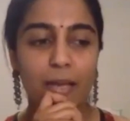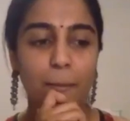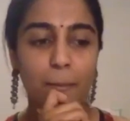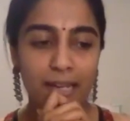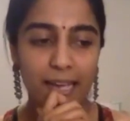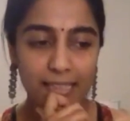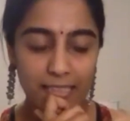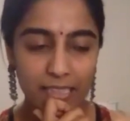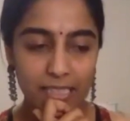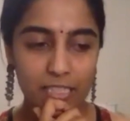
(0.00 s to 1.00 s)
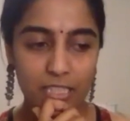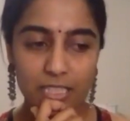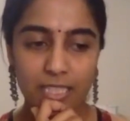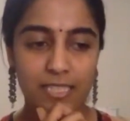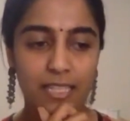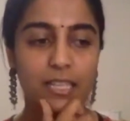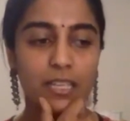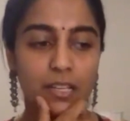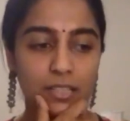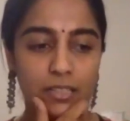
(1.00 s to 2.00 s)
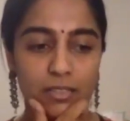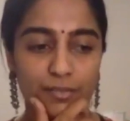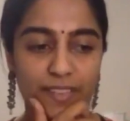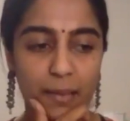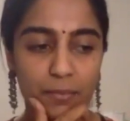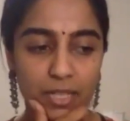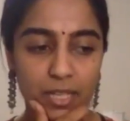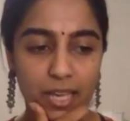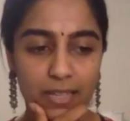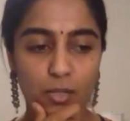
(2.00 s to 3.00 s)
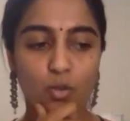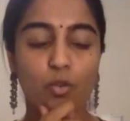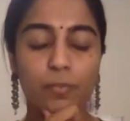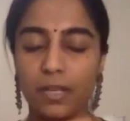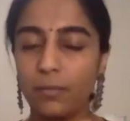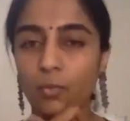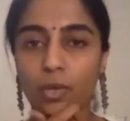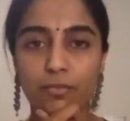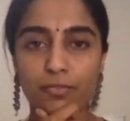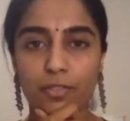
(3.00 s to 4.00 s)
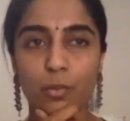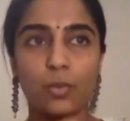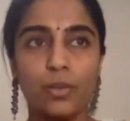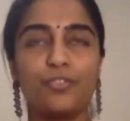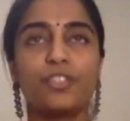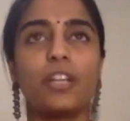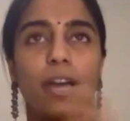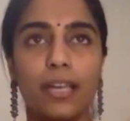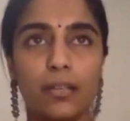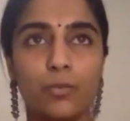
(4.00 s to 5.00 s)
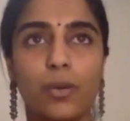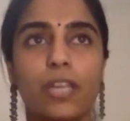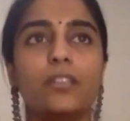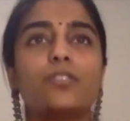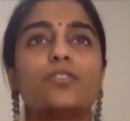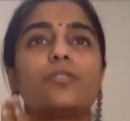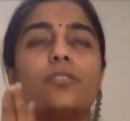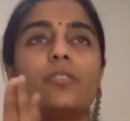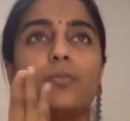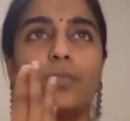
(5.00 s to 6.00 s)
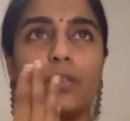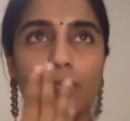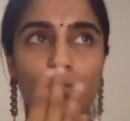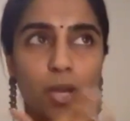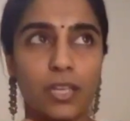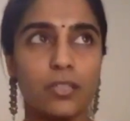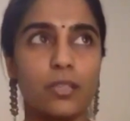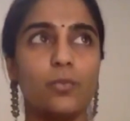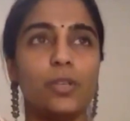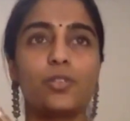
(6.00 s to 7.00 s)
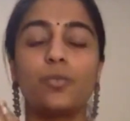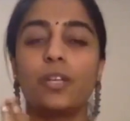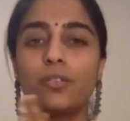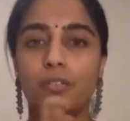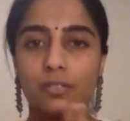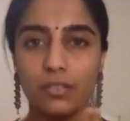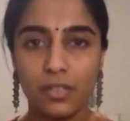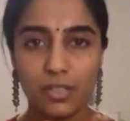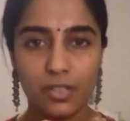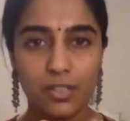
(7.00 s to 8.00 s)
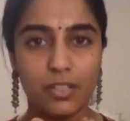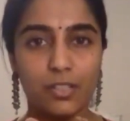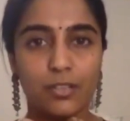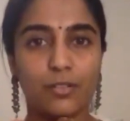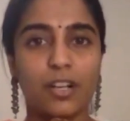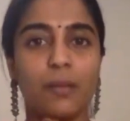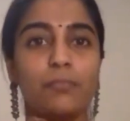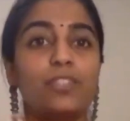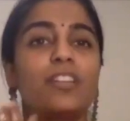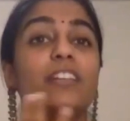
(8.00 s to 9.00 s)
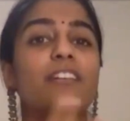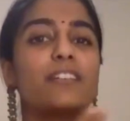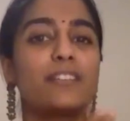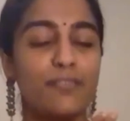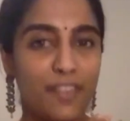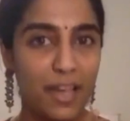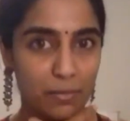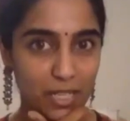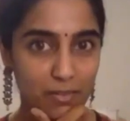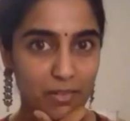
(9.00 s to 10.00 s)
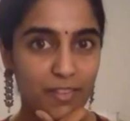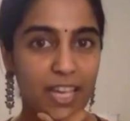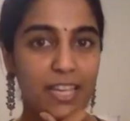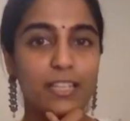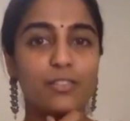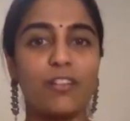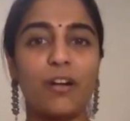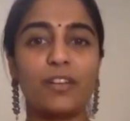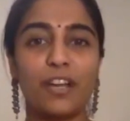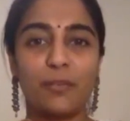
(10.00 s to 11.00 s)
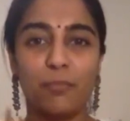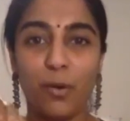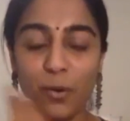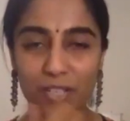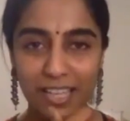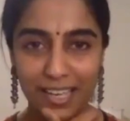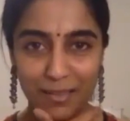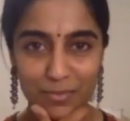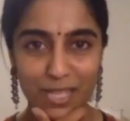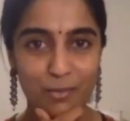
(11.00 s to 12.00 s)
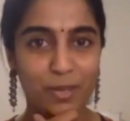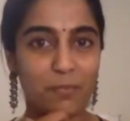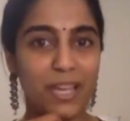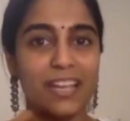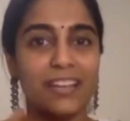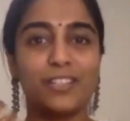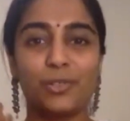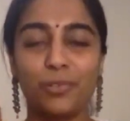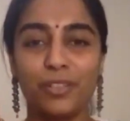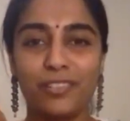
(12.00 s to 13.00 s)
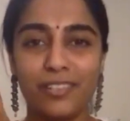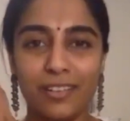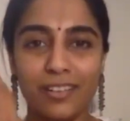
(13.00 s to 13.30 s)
but I think just as any other family has coped up, we've tried ways in which we could come together as a family. We finally took out our board games and we made sure